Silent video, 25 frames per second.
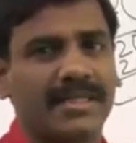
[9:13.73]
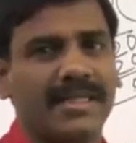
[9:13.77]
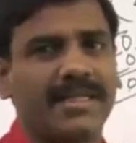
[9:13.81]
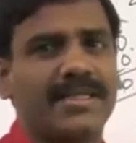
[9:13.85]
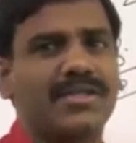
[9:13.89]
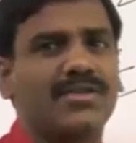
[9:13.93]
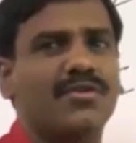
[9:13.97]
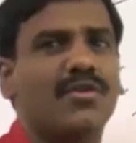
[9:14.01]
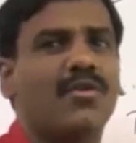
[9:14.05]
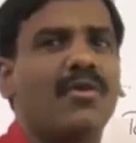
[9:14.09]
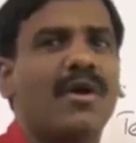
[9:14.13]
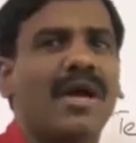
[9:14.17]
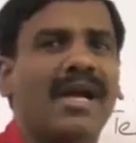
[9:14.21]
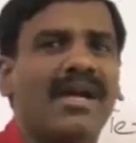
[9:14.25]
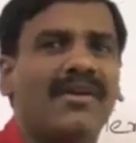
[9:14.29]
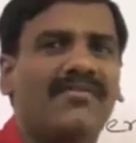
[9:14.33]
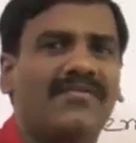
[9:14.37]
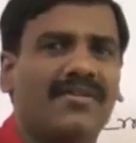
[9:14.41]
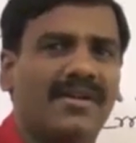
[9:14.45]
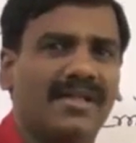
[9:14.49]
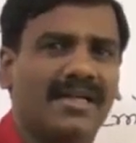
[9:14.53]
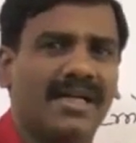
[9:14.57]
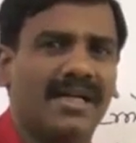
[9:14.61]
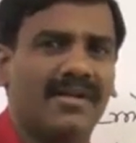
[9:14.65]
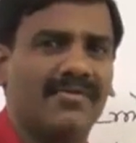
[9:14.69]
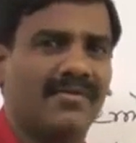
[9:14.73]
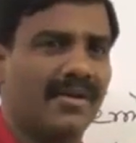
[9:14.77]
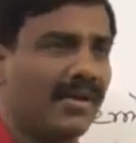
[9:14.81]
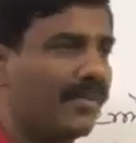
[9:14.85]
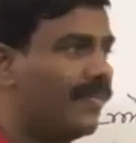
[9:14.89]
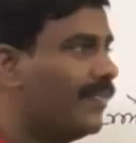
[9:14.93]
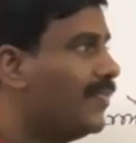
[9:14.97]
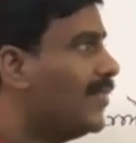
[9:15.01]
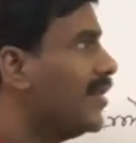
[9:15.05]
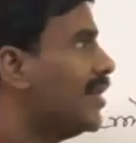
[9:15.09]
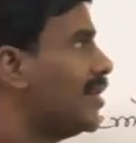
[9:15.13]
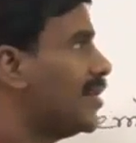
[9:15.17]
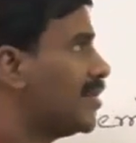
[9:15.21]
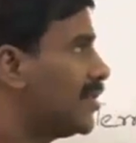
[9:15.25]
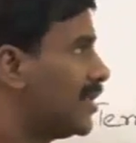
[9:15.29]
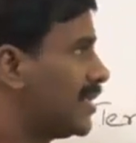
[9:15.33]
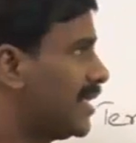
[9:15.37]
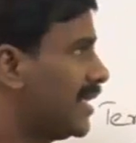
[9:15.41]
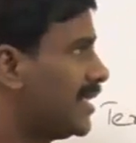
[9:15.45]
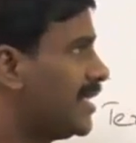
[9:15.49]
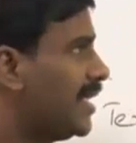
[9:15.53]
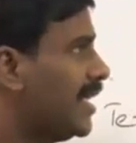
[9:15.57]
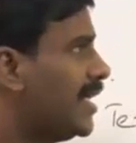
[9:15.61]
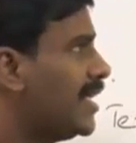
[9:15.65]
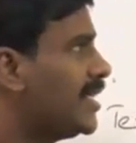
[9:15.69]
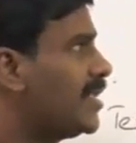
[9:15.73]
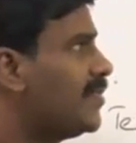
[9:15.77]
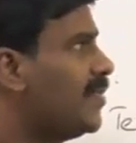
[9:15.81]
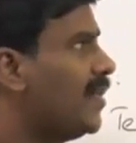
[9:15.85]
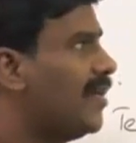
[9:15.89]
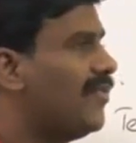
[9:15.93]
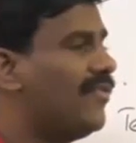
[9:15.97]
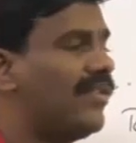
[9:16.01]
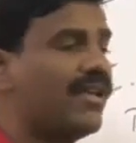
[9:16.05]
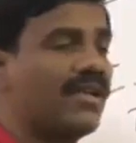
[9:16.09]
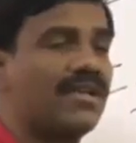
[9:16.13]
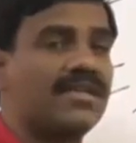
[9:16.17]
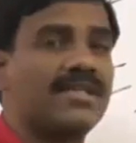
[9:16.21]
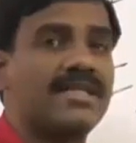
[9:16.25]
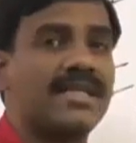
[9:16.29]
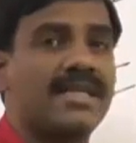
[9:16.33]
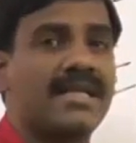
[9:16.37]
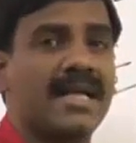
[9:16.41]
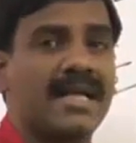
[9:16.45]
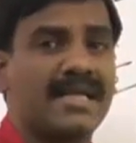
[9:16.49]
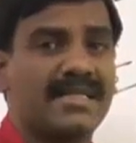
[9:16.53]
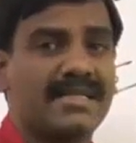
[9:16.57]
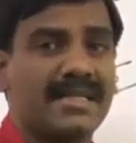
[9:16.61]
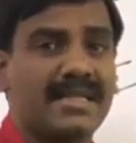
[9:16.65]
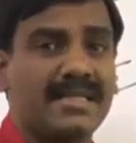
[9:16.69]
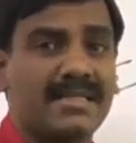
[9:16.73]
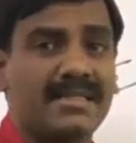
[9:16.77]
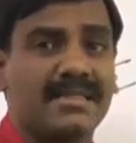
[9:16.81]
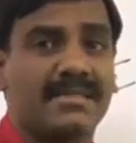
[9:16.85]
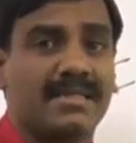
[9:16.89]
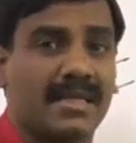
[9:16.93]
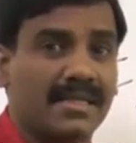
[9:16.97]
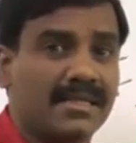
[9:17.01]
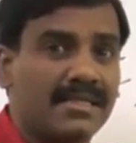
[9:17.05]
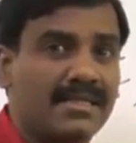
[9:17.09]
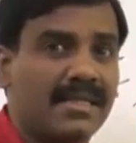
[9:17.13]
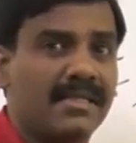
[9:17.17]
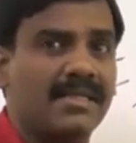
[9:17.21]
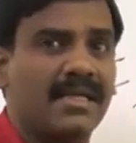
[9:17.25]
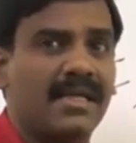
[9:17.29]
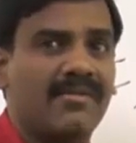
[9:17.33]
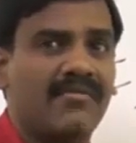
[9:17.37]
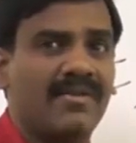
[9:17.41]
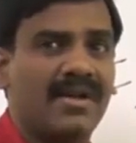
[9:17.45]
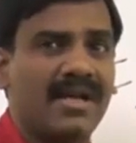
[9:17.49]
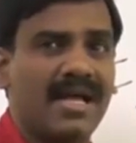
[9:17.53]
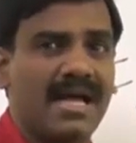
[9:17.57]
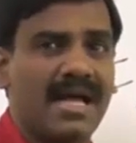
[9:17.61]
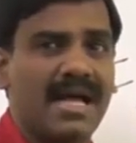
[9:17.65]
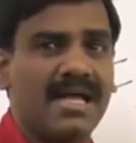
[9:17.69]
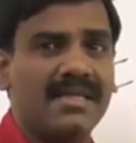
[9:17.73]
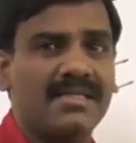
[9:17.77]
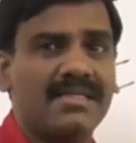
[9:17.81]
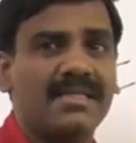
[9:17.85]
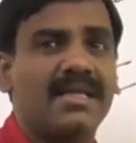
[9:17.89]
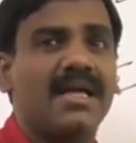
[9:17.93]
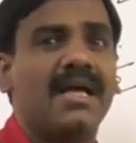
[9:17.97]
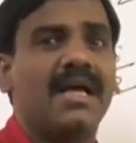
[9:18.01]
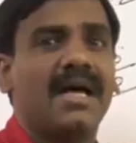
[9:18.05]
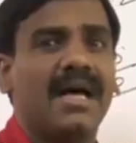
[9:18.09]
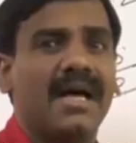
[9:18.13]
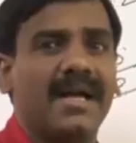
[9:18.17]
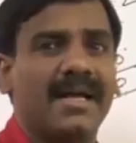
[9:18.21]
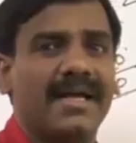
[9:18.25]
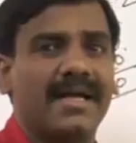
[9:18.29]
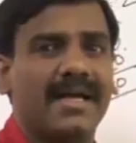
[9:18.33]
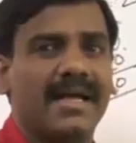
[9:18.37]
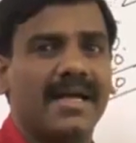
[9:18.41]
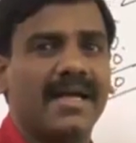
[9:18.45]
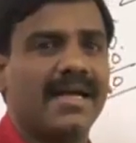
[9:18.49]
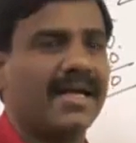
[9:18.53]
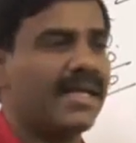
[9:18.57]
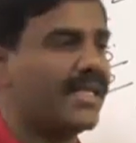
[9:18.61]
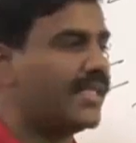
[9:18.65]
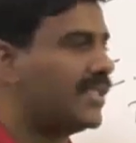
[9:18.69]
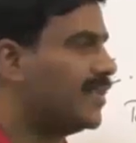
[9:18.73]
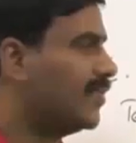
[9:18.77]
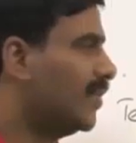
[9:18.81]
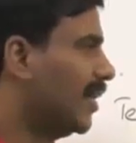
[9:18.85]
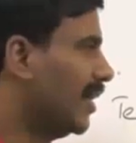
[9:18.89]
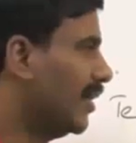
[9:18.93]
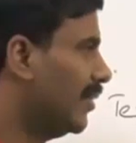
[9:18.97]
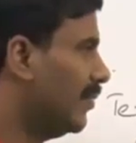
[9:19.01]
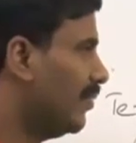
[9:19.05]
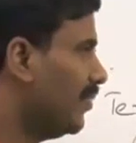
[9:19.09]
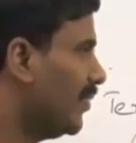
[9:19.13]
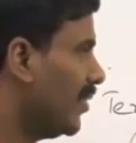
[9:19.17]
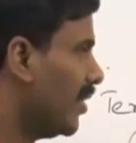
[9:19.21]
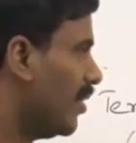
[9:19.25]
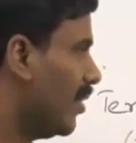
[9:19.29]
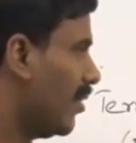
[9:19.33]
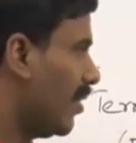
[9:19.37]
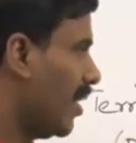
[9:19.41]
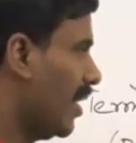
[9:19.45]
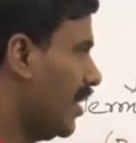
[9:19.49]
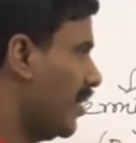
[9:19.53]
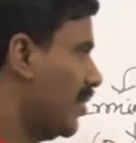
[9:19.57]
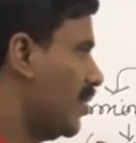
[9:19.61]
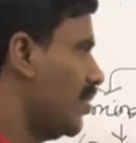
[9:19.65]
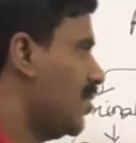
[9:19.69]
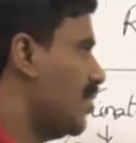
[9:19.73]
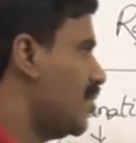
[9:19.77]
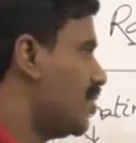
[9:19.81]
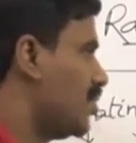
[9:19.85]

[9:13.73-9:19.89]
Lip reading: There is no end for that one. So such a decimal we consider that one as a recurring decimal, right?